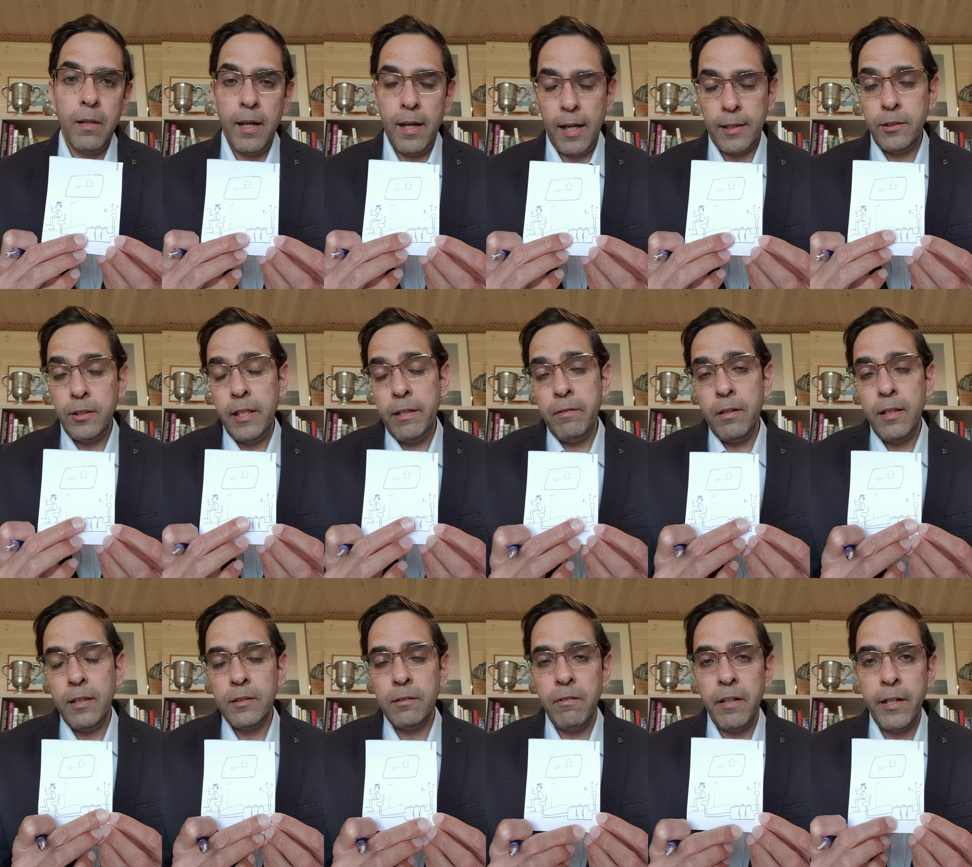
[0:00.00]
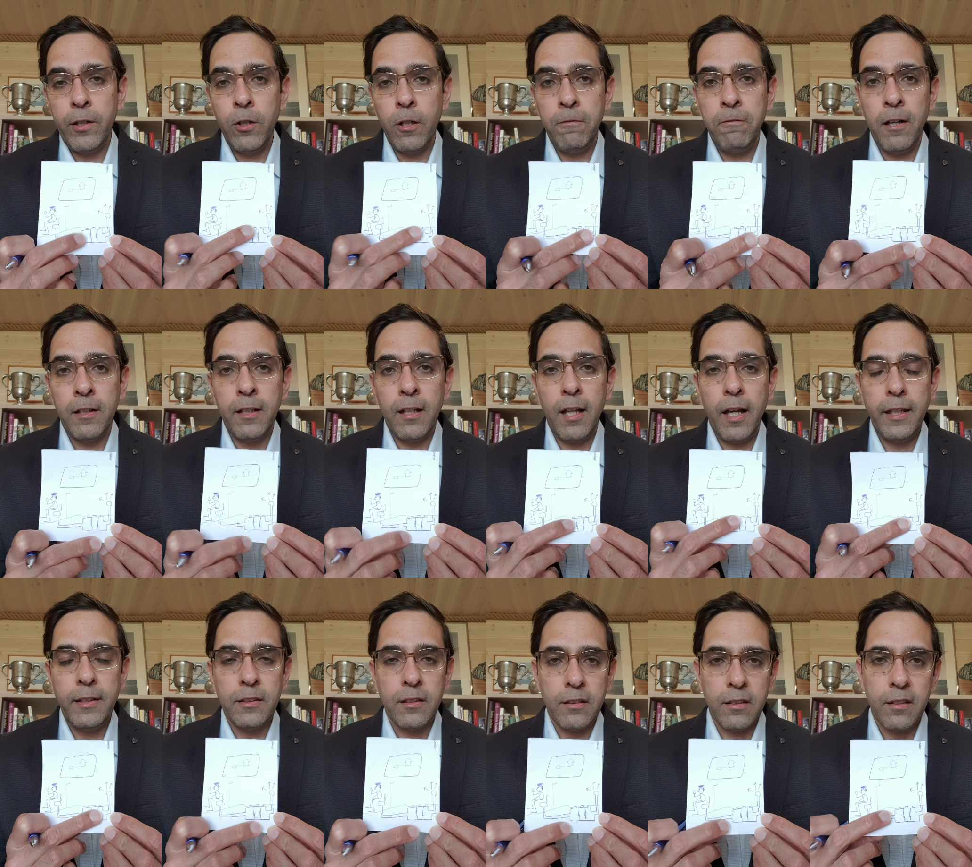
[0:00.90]
Actually, even is very good
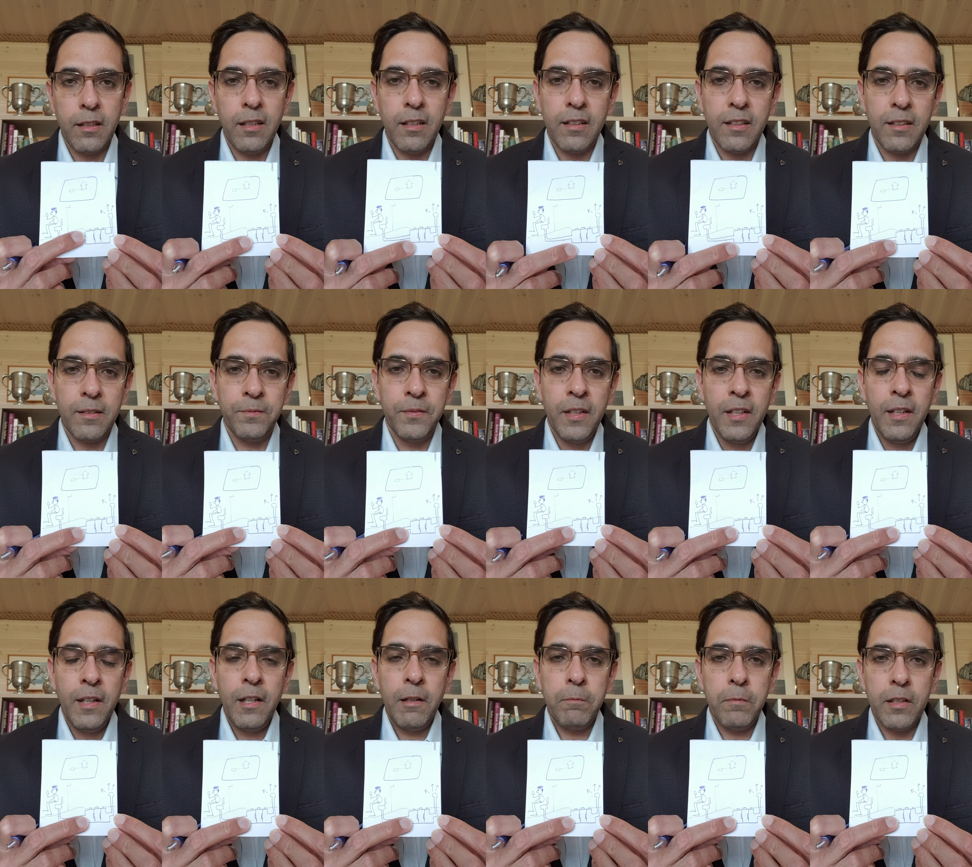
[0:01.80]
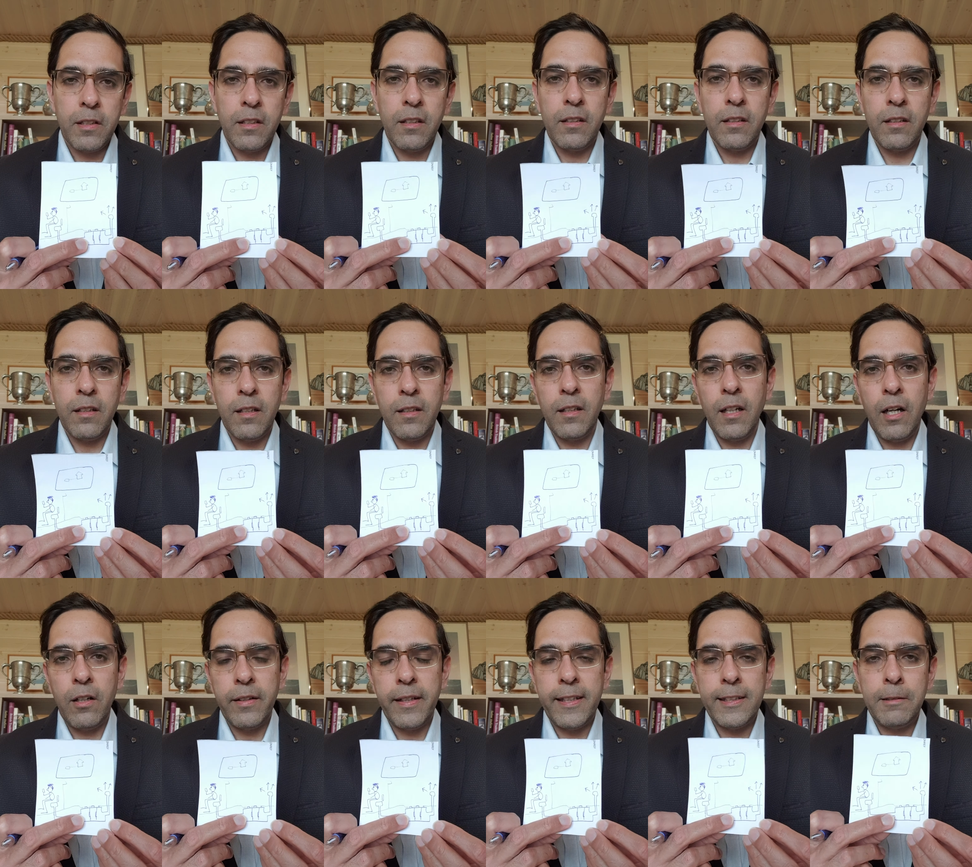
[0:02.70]
fertilizer. But
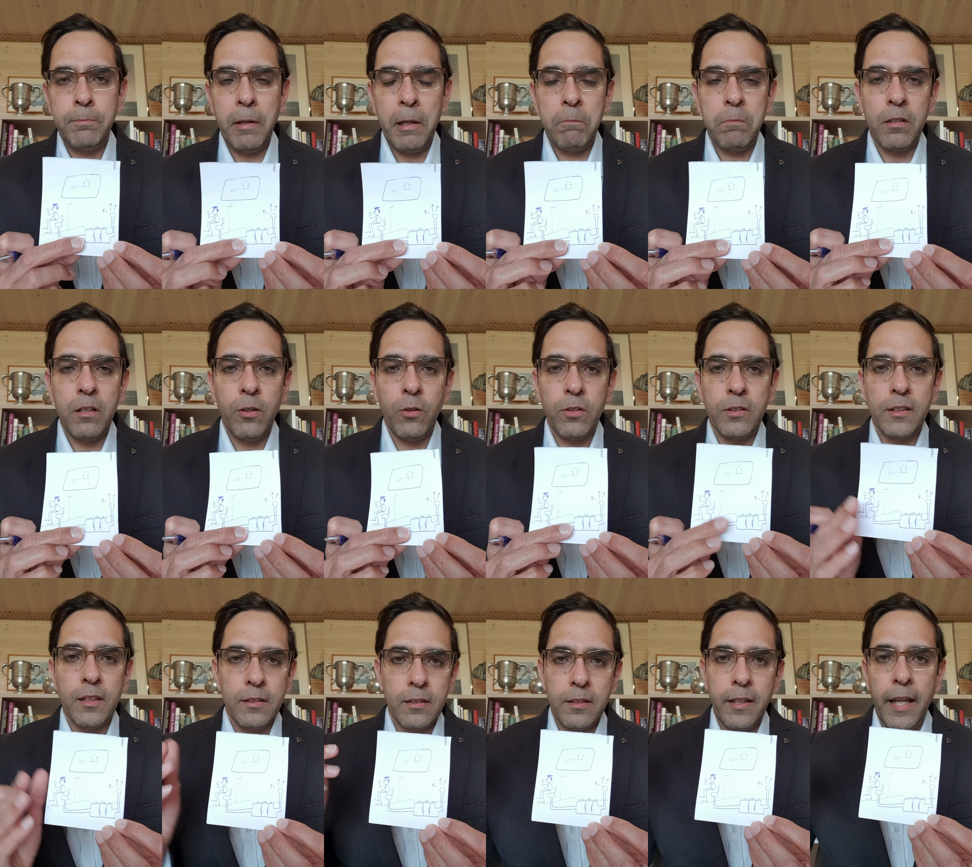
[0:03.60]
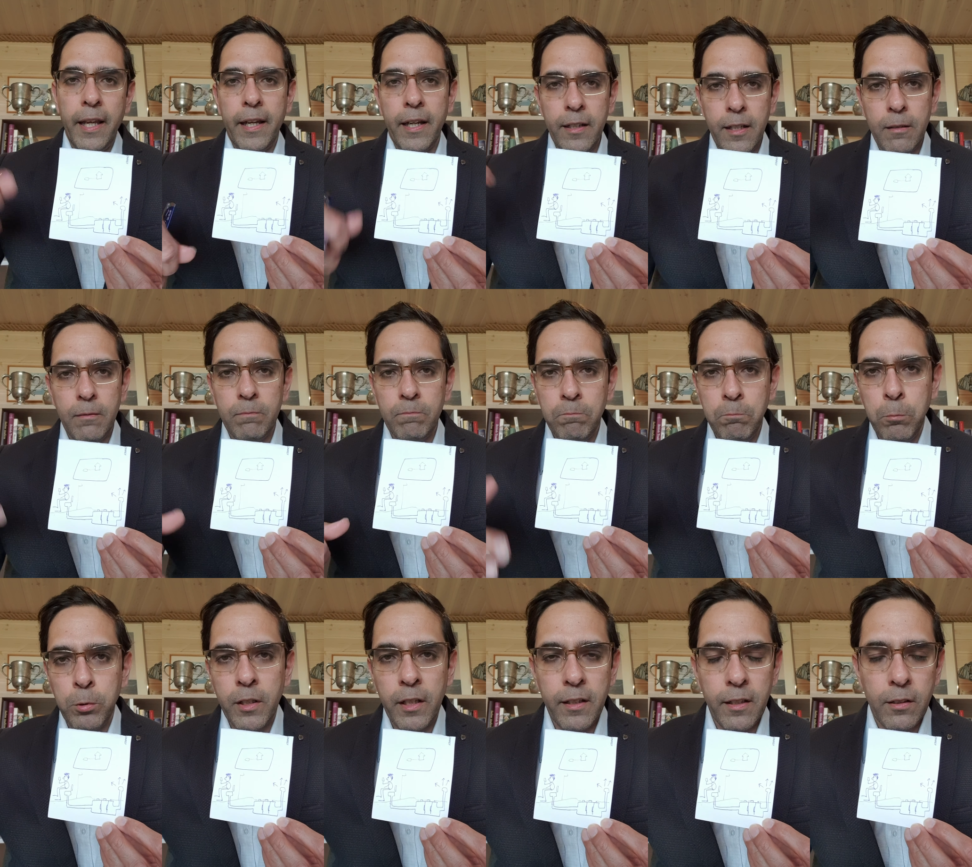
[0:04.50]
nowadays people don't just take it and
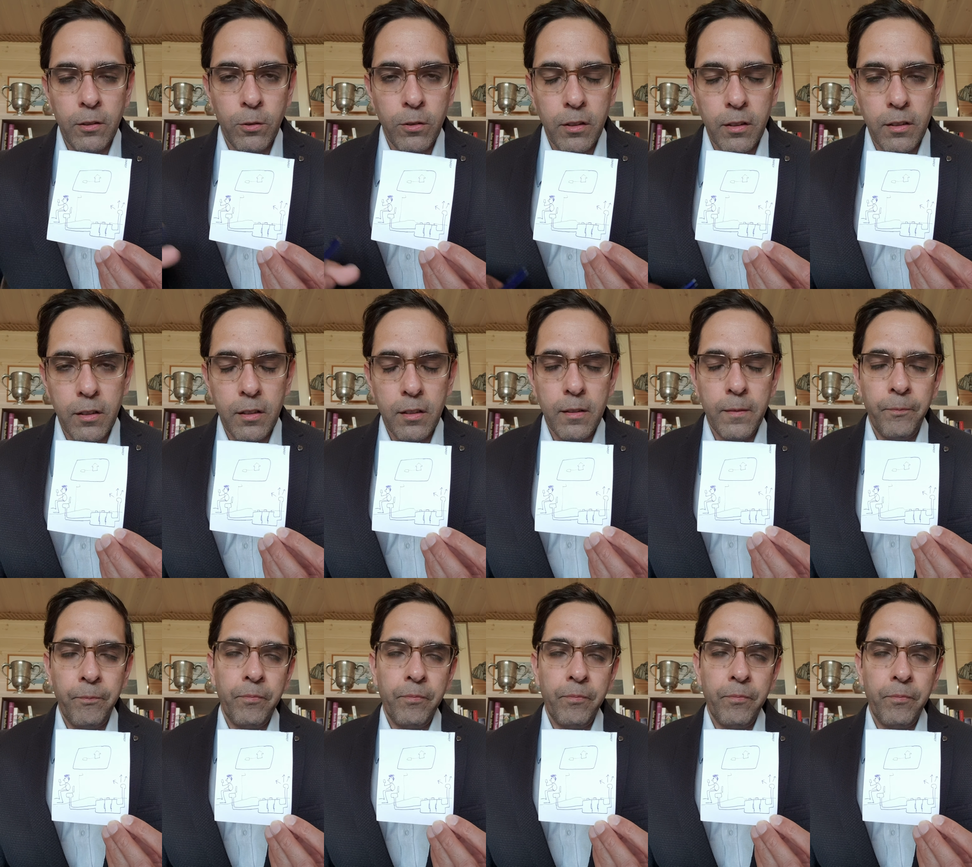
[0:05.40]
put it into the